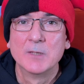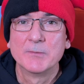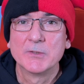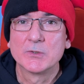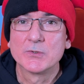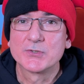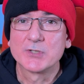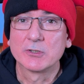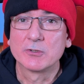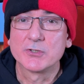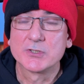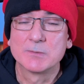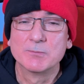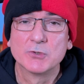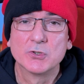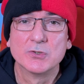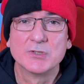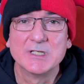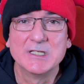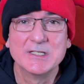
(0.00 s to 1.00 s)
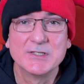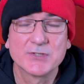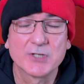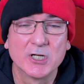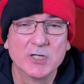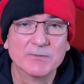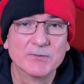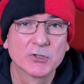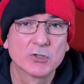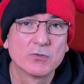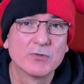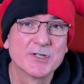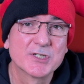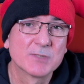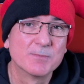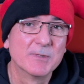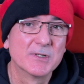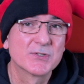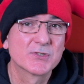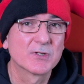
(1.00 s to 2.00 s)
because I got some goodies over
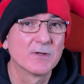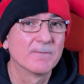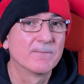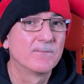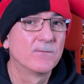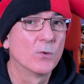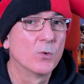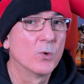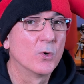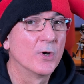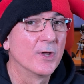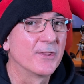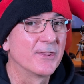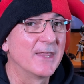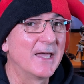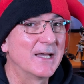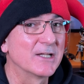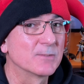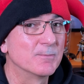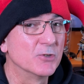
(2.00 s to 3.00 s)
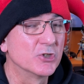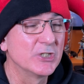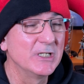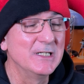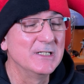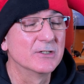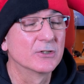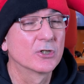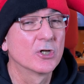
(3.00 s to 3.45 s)
Christmas for that machine.